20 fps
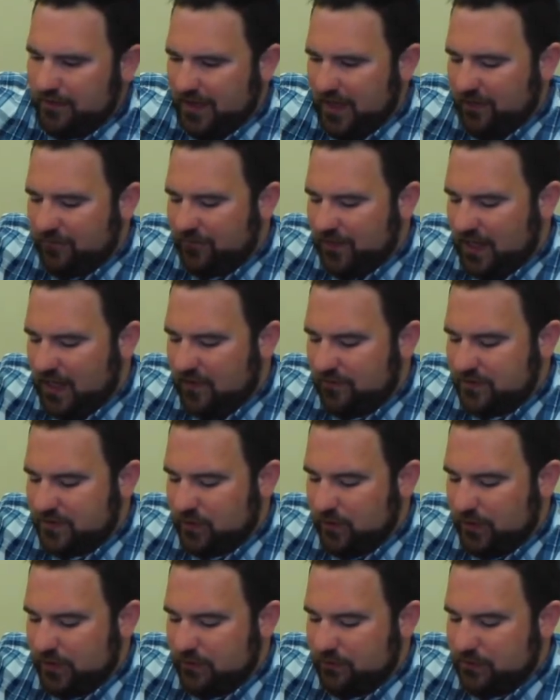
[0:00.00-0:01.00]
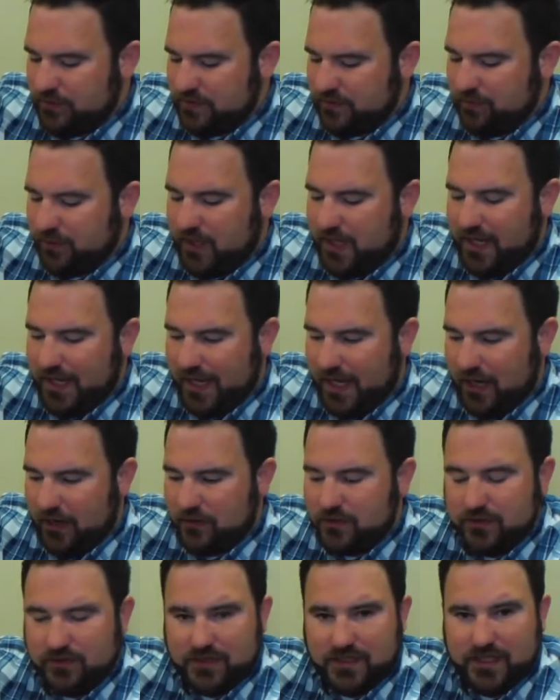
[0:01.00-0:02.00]
That valve is going to be supplying
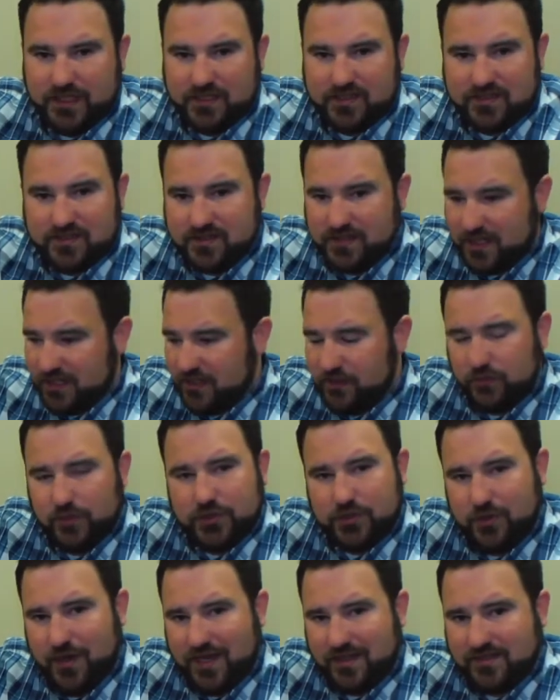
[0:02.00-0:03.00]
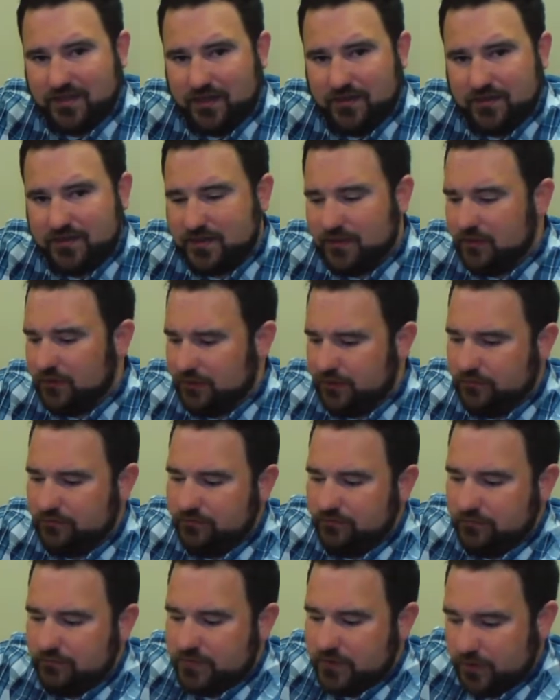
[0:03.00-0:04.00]
air to the extend or retract side of the cylinder.
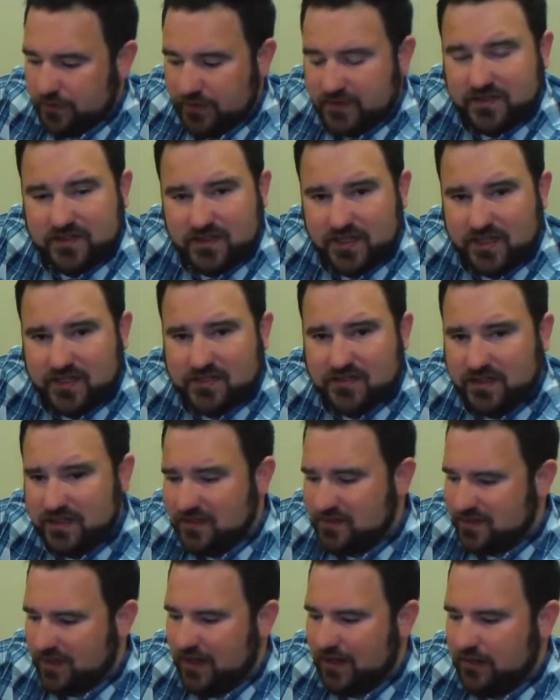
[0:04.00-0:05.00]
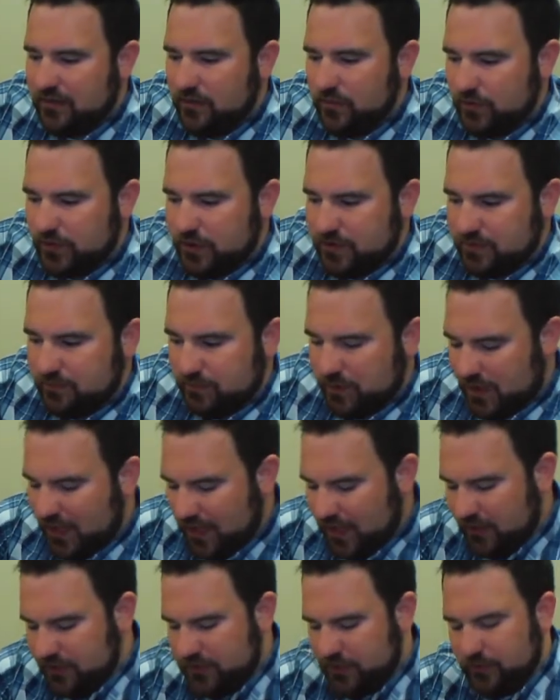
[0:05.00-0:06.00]
So this is the extend side. When you
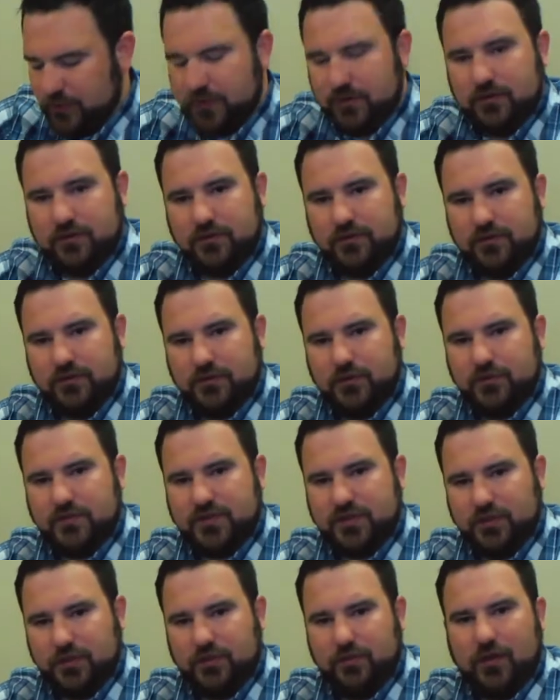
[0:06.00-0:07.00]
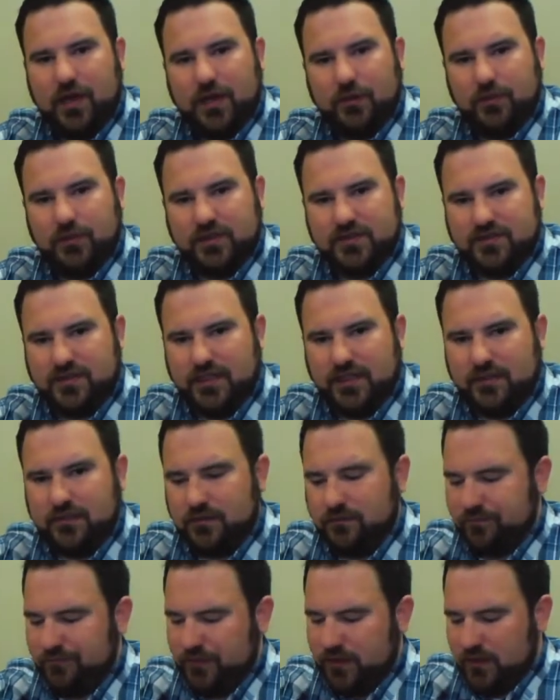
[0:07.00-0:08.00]
supply air to it, the cylinder rod will
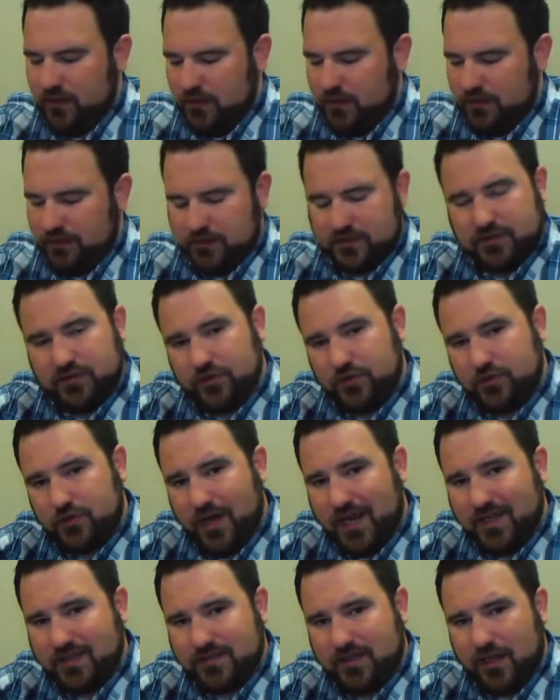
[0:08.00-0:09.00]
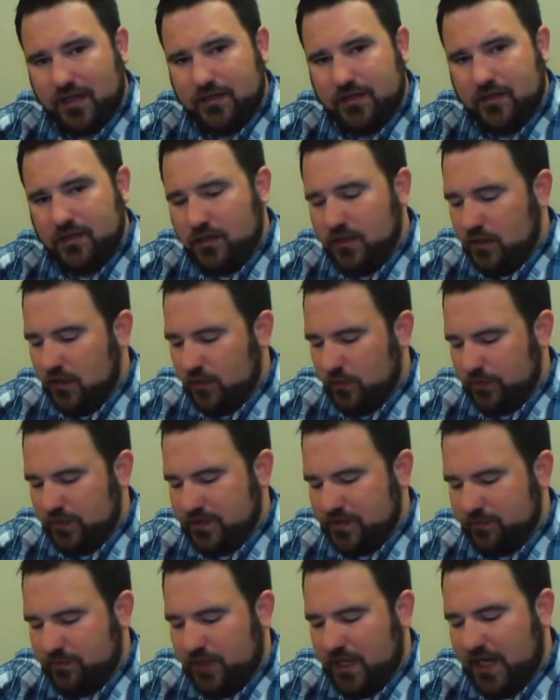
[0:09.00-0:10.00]
extend. This is the retract side.
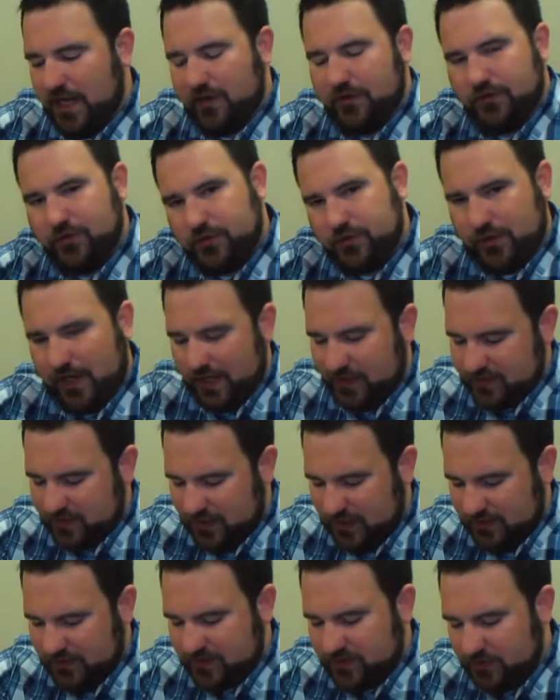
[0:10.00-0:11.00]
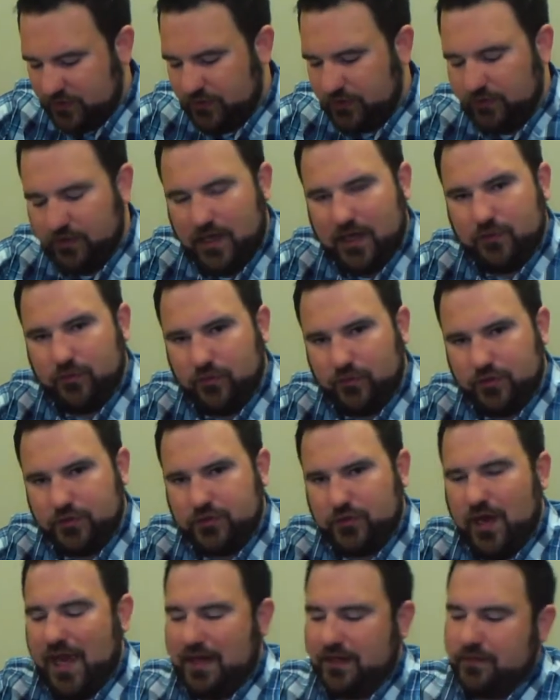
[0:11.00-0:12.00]
When you supply air to the retract side, the cylinder rod will
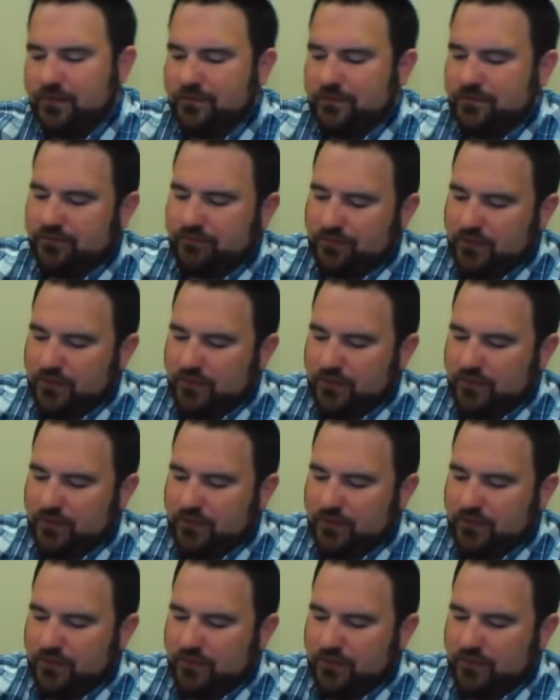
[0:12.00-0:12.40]
retract.